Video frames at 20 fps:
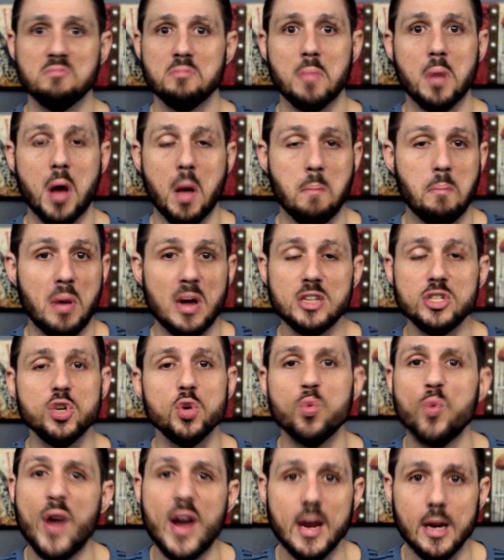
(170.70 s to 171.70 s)
bunch of
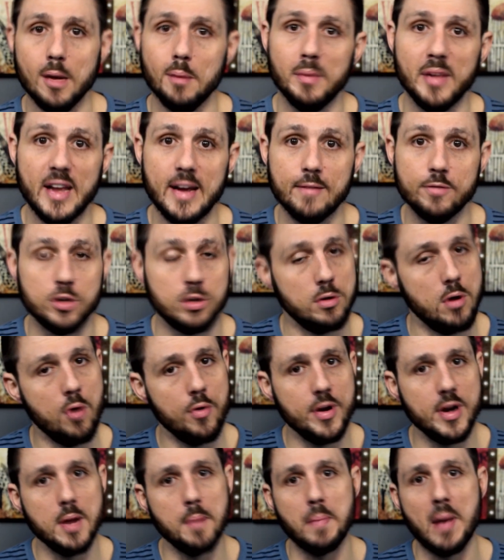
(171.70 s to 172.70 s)
random leaves thrown
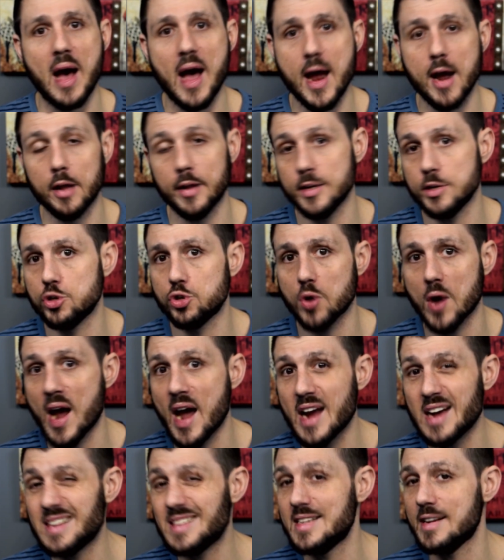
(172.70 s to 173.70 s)
in a pile and
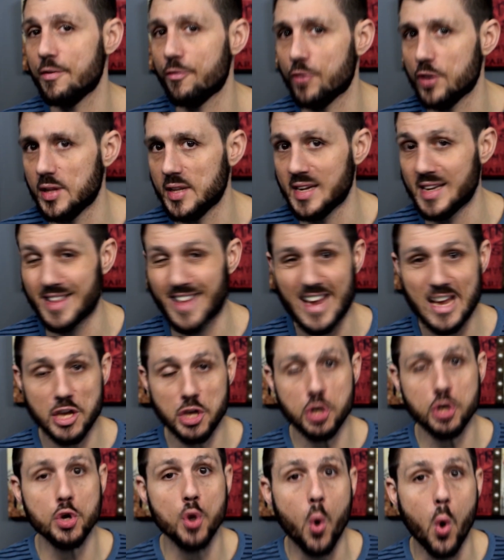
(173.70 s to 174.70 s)
dried differently. They
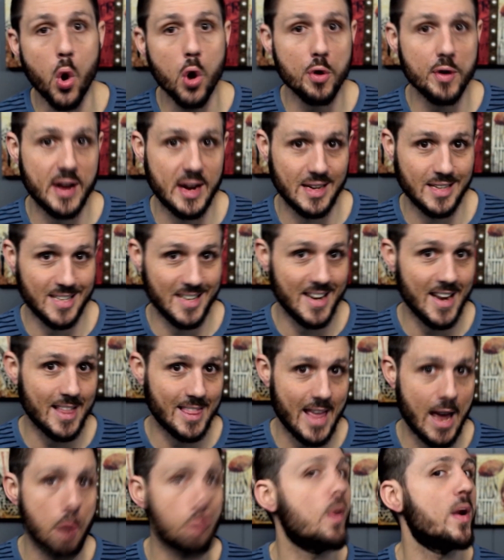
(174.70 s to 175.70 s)
cure it to get
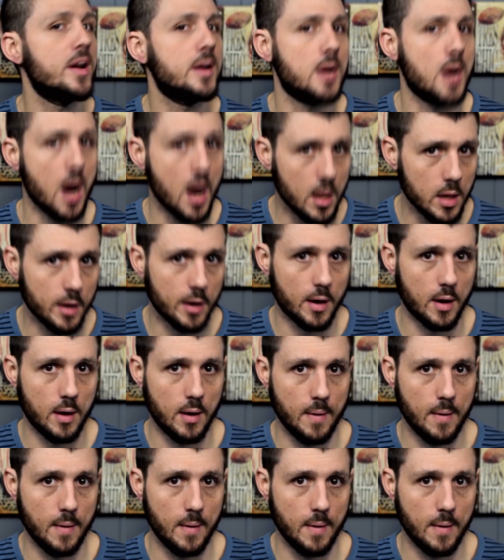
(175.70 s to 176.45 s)
that red color.